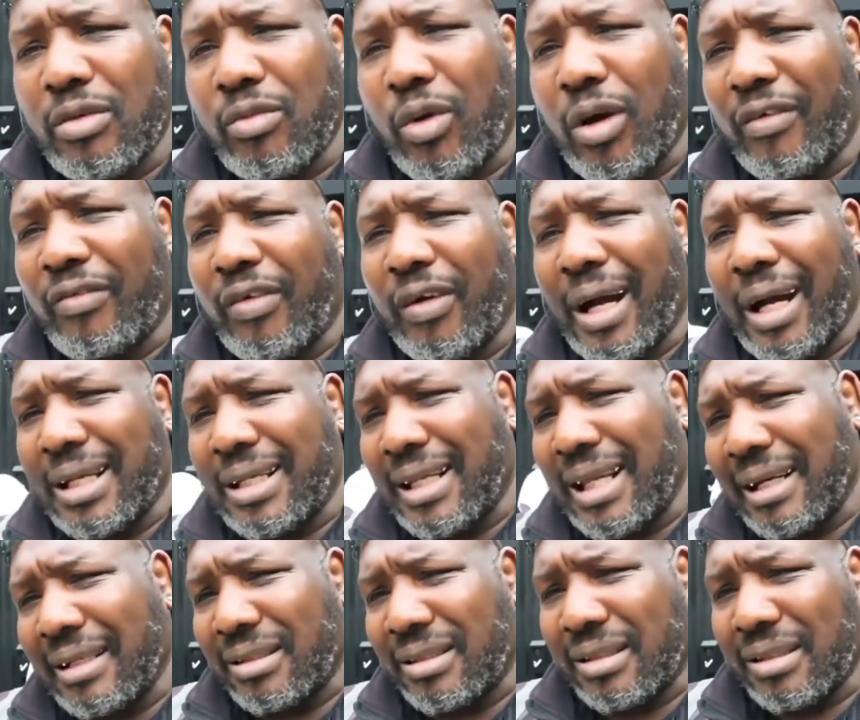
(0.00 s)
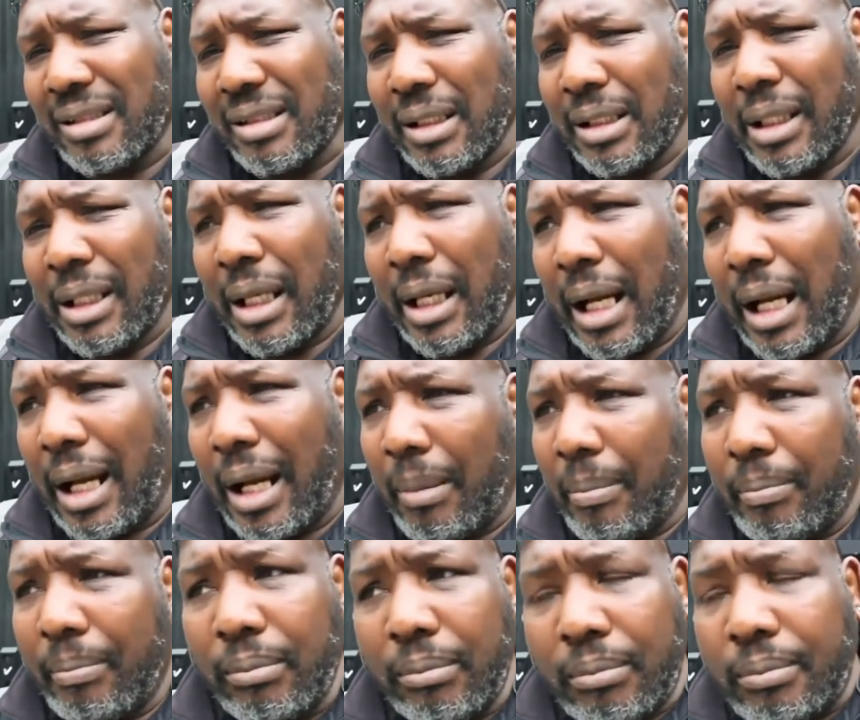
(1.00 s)
of what a fighter does.
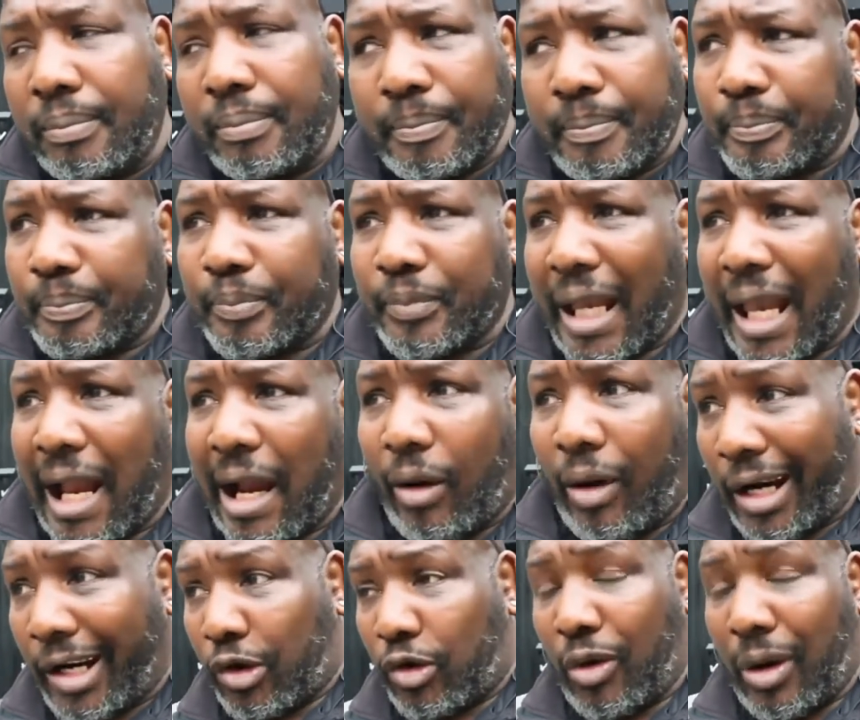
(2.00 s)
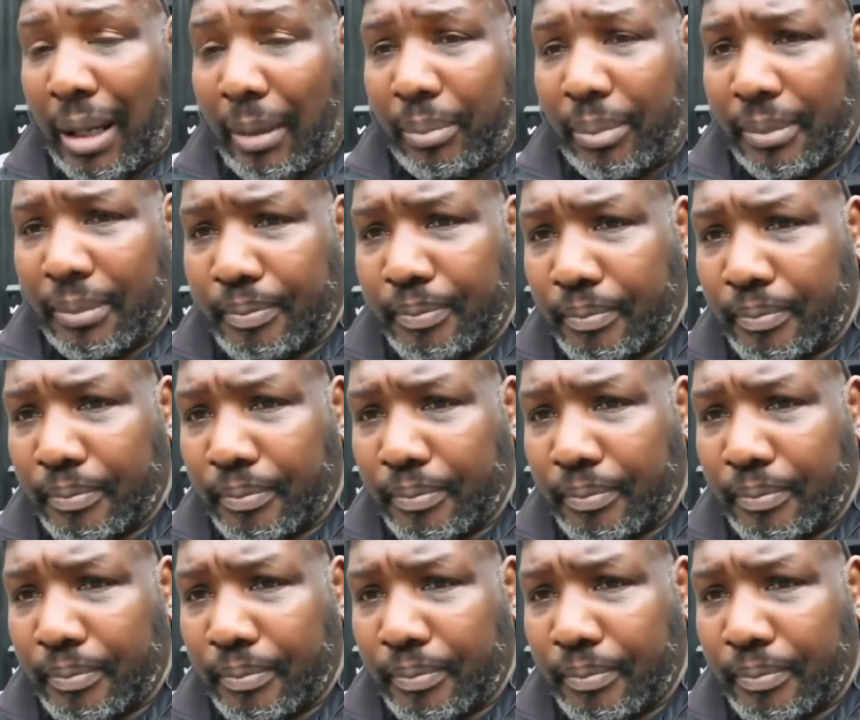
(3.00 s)
How I grew up,